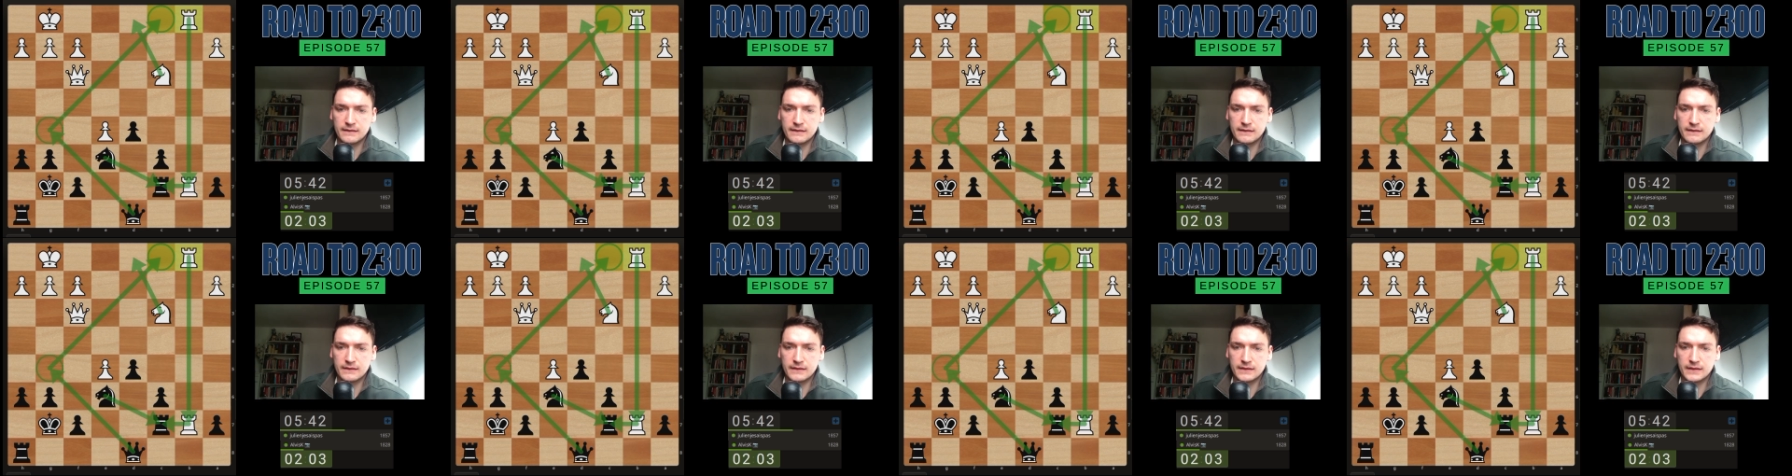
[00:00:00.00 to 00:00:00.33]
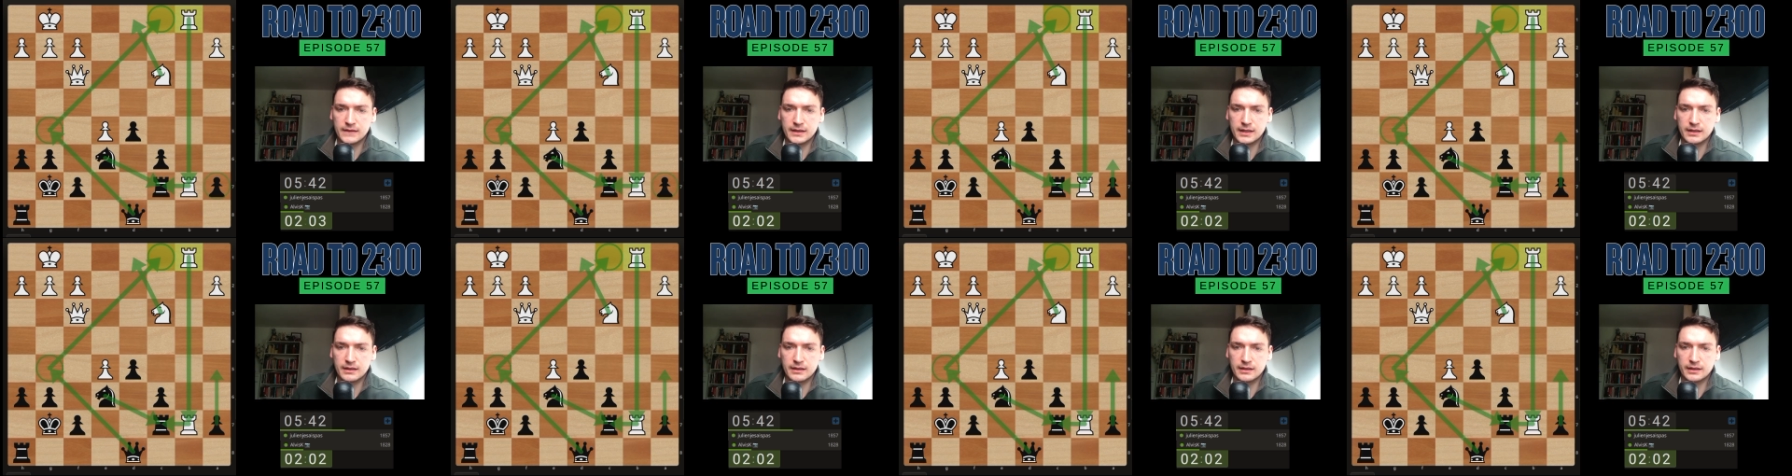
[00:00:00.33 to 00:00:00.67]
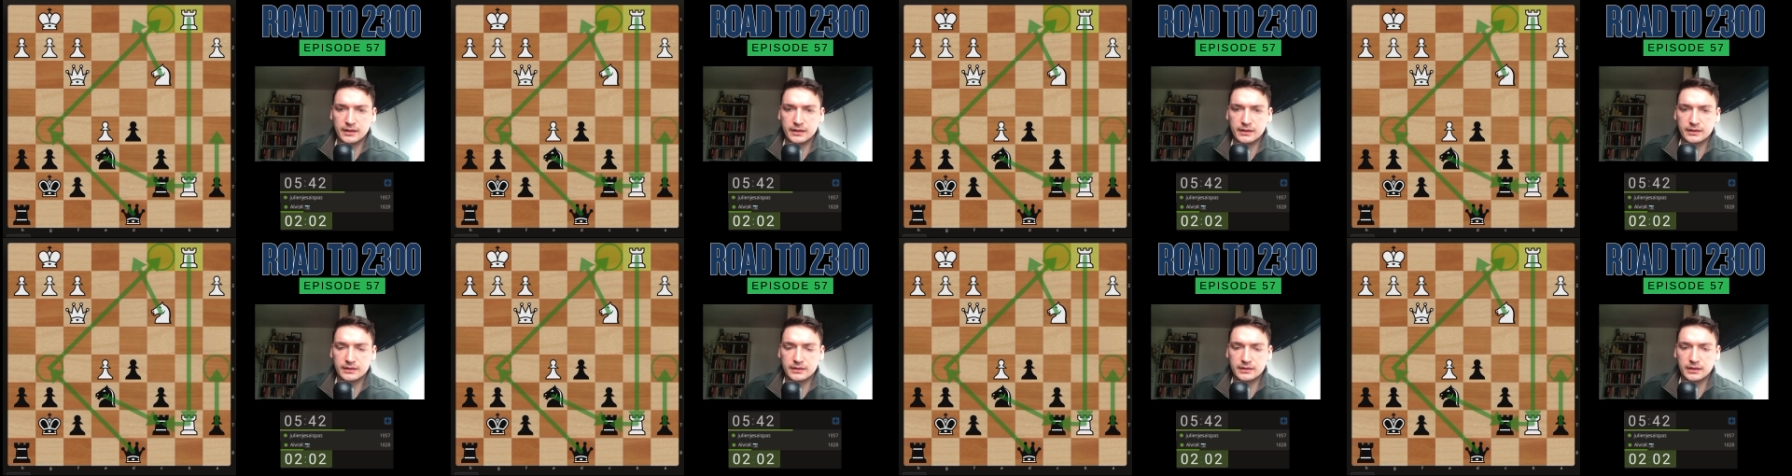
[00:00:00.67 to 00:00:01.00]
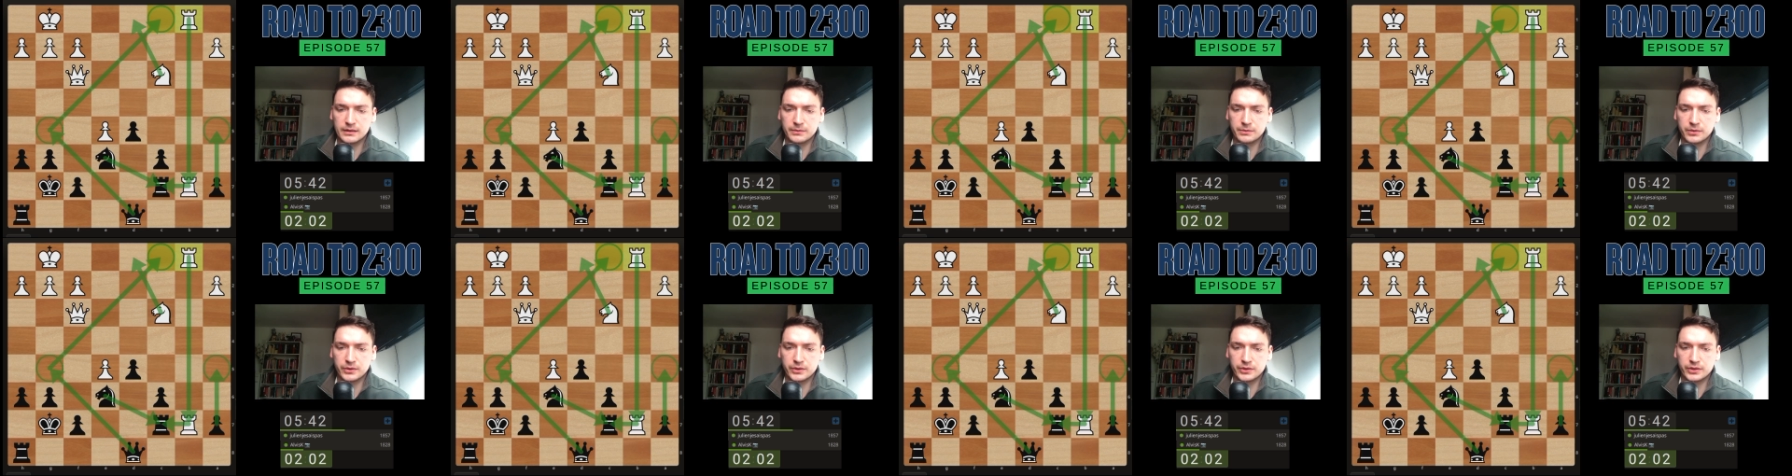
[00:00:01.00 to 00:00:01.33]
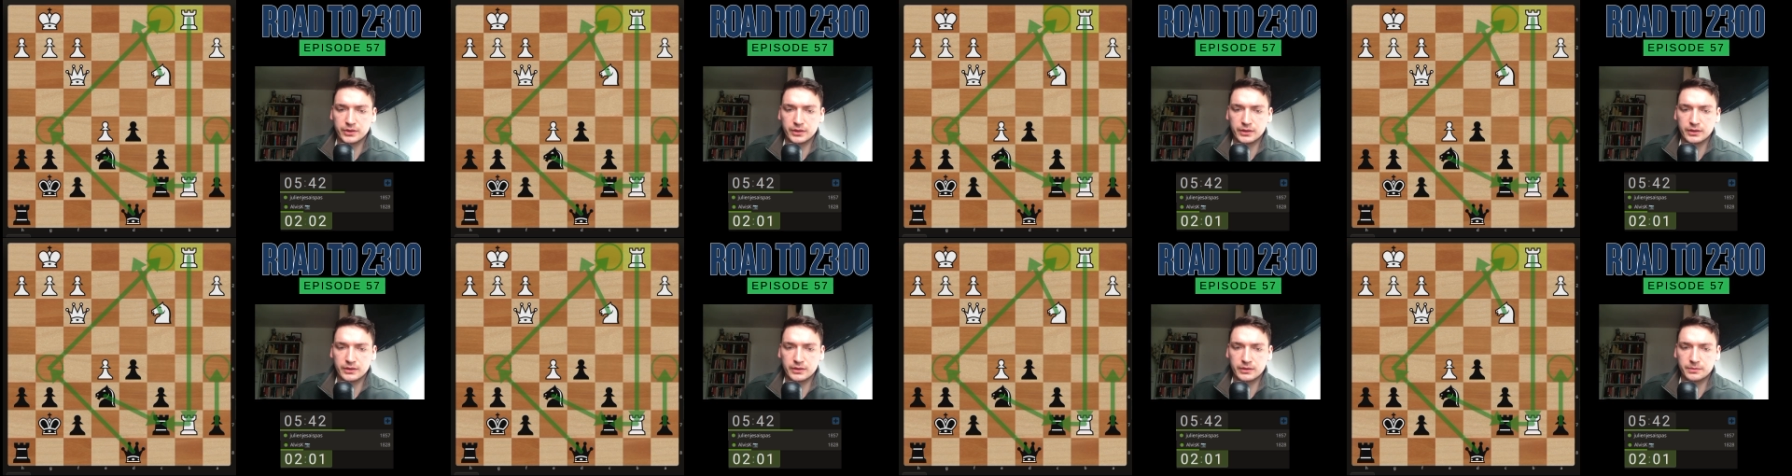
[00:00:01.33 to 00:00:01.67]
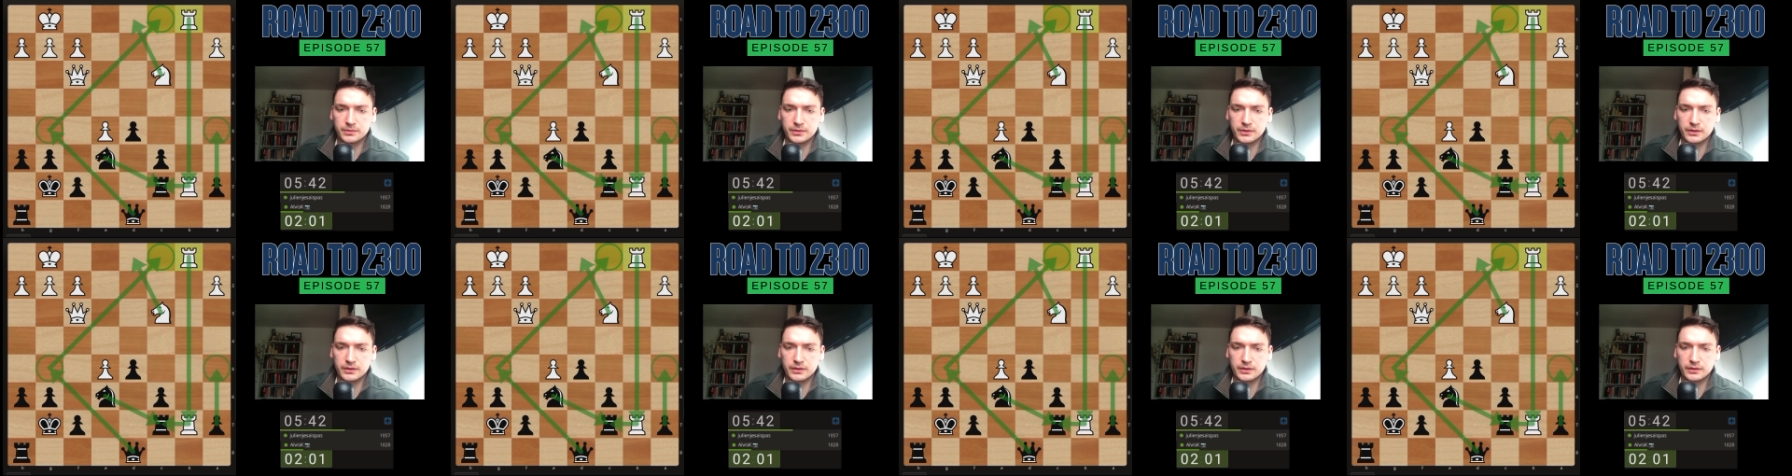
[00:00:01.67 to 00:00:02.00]
And then I can start pushing this
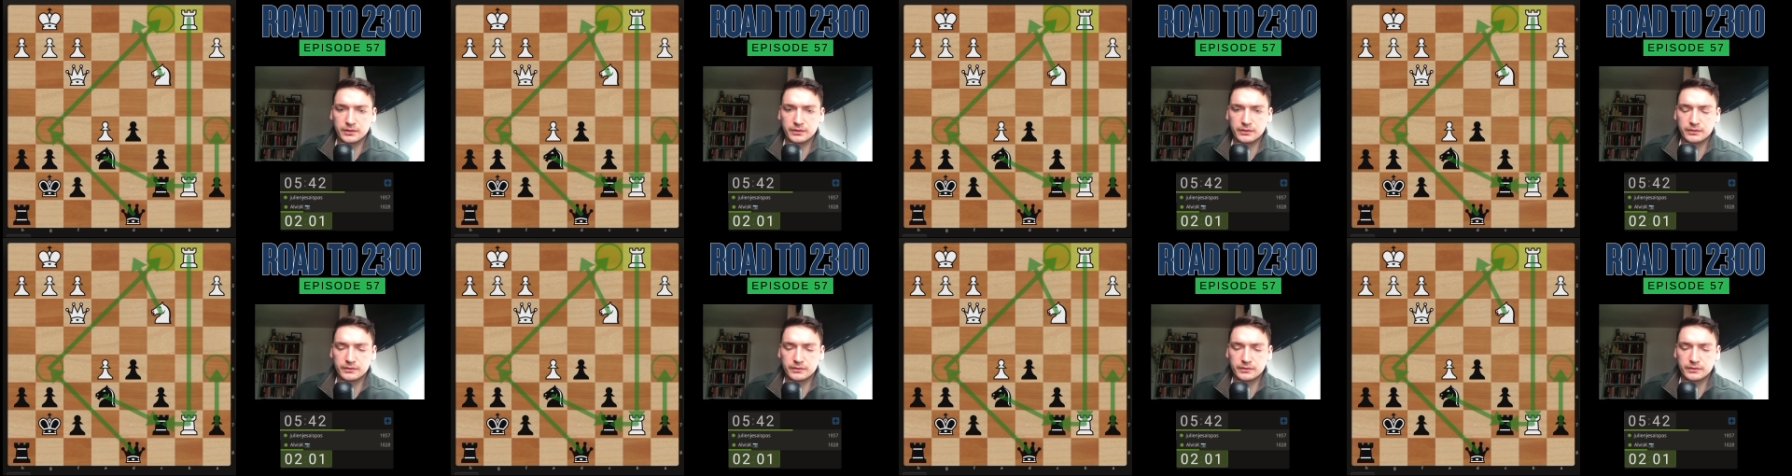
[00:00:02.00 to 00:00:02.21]
pawn.